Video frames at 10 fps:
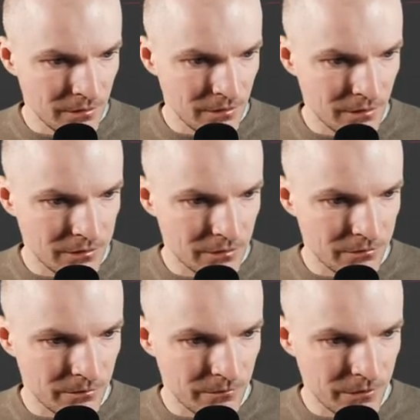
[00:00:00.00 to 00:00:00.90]
it looks
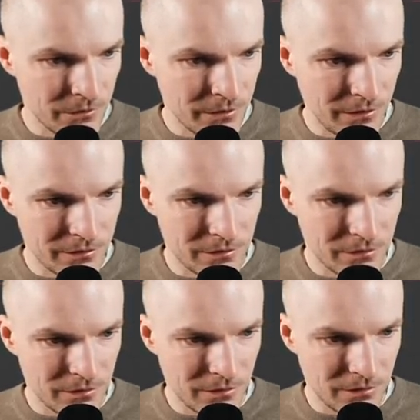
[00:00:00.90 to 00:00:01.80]
very nice.
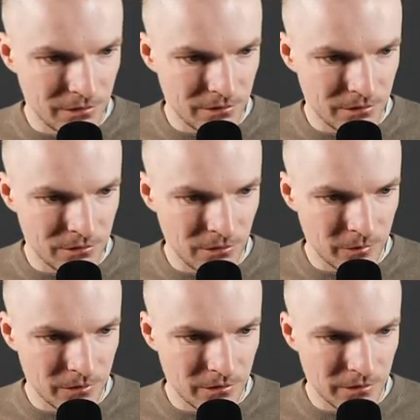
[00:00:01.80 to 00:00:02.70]
It
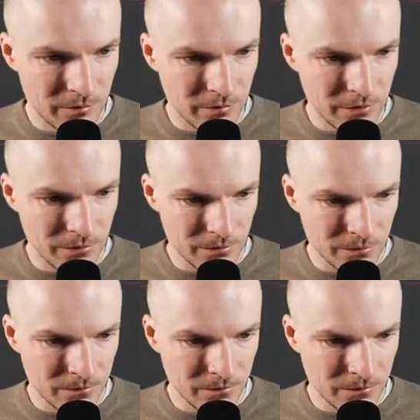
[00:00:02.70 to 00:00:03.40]
drops this little blue